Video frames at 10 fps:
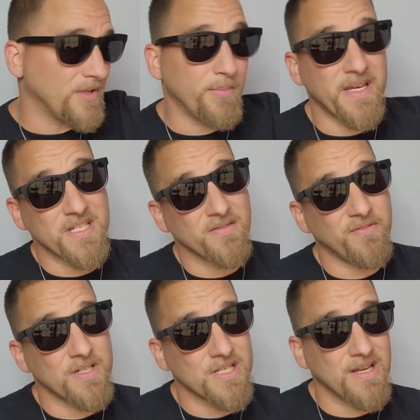the base
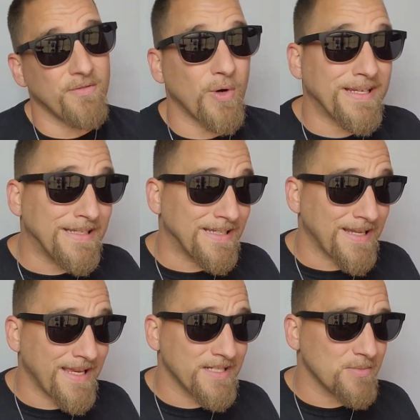offense level and the
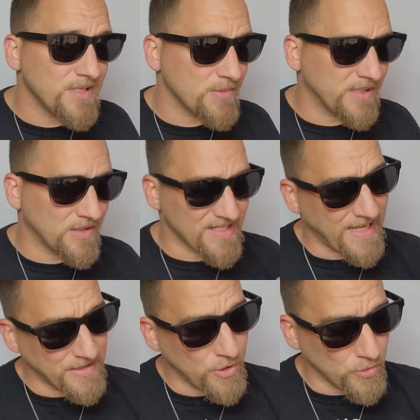enhancements because I
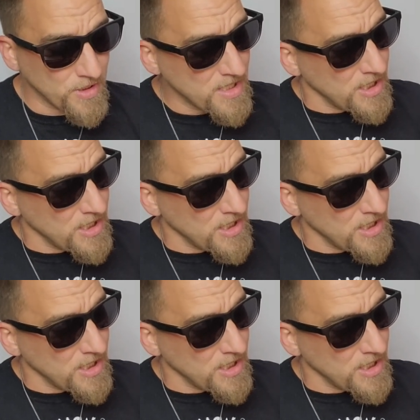know